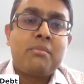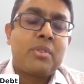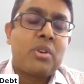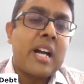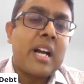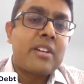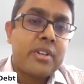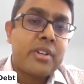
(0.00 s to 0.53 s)

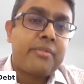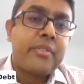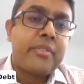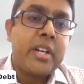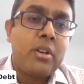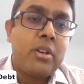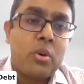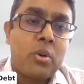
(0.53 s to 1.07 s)
collateral
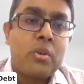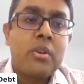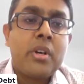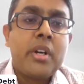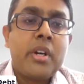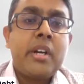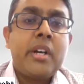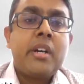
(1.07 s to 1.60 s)
free loan.
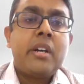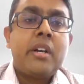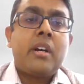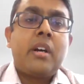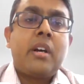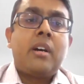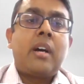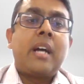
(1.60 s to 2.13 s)

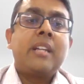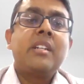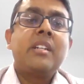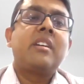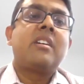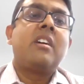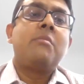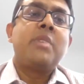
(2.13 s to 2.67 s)
I think
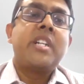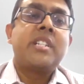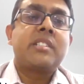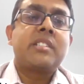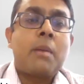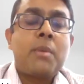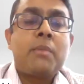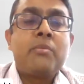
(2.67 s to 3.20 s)
the government has
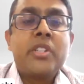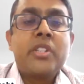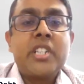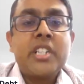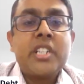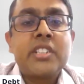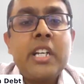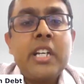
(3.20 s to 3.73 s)
come up with
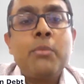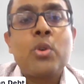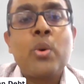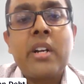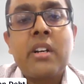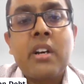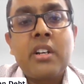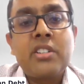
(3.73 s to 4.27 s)
this scheme to
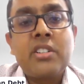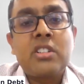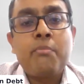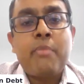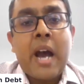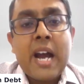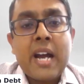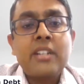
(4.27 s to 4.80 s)
encourage the
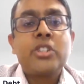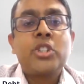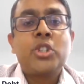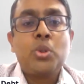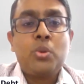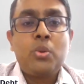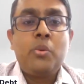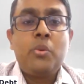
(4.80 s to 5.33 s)
banks
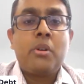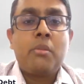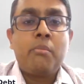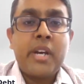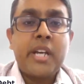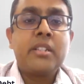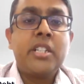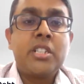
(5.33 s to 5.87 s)
to
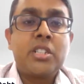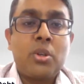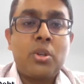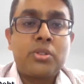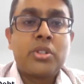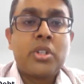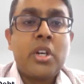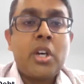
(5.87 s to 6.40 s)
make these
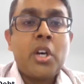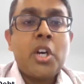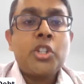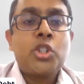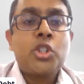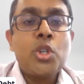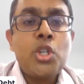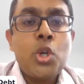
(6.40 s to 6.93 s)
loans.
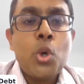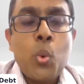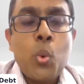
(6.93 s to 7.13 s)
So you